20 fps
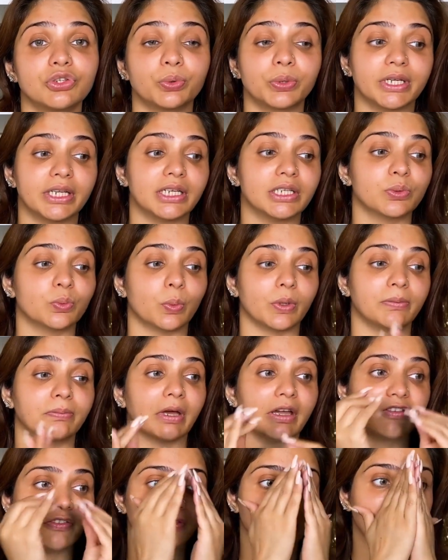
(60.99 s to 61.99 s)
doing it with
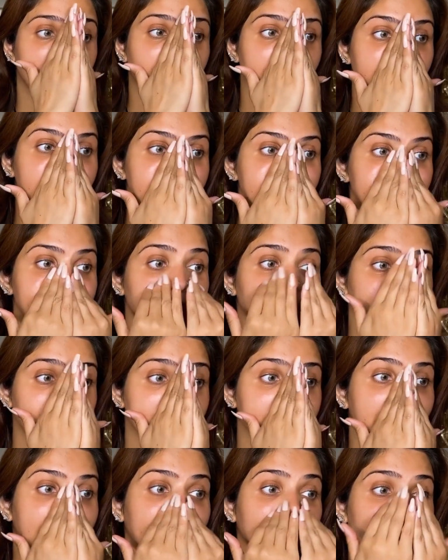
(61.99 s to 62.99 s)
my fingers
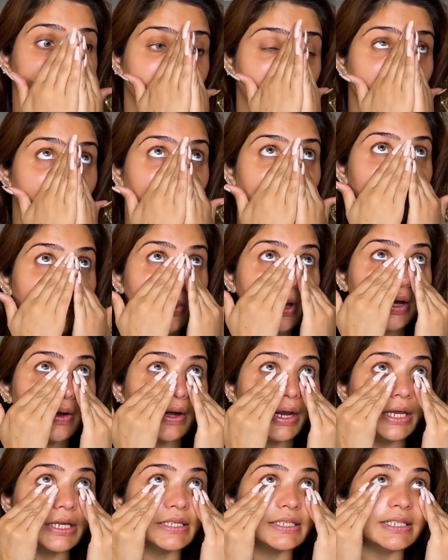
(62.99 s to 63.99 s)
because then I know where
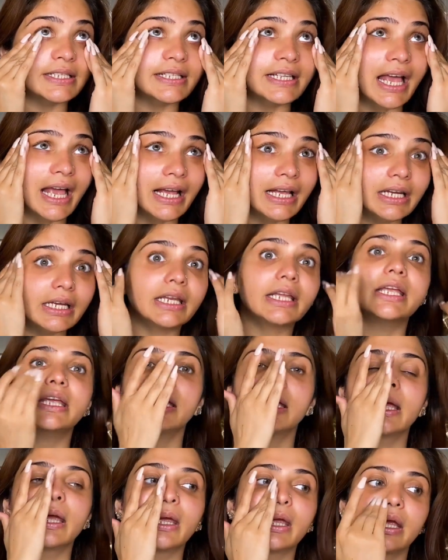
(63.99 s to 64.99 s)

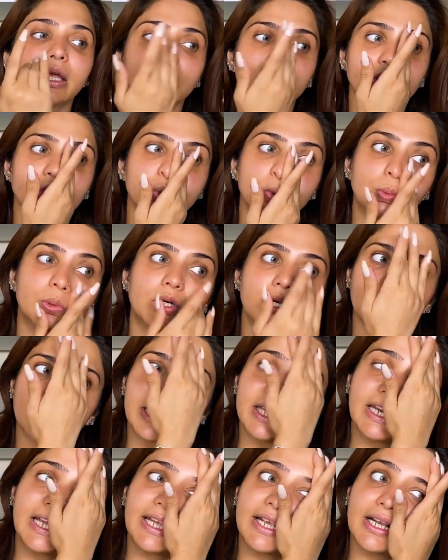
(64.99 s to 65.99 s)
exactly to work
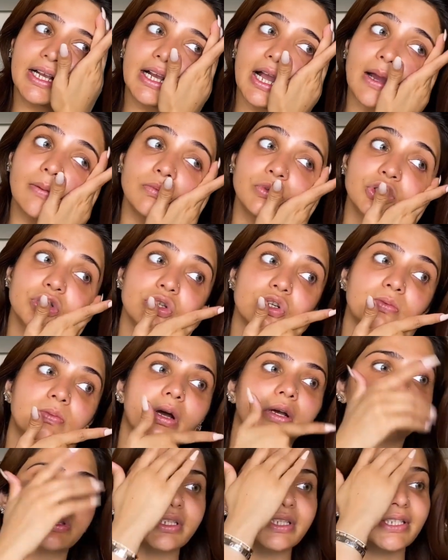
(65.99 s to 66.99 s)
and I come to know
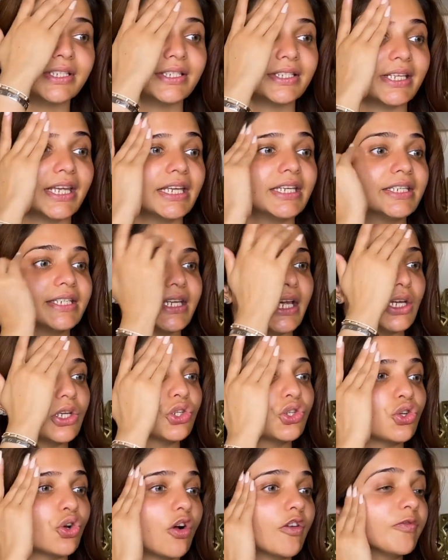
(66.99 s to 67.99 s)
about the skin
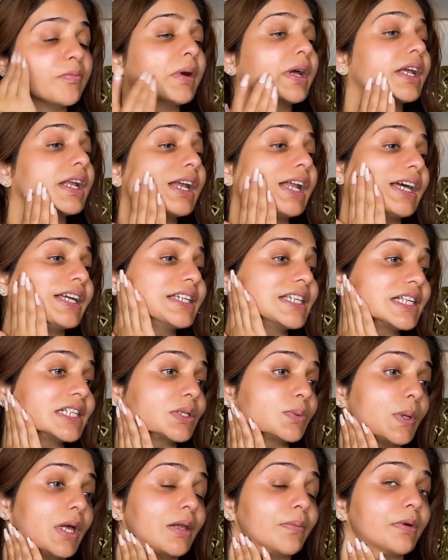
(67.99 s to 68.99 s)
texture of my client as well.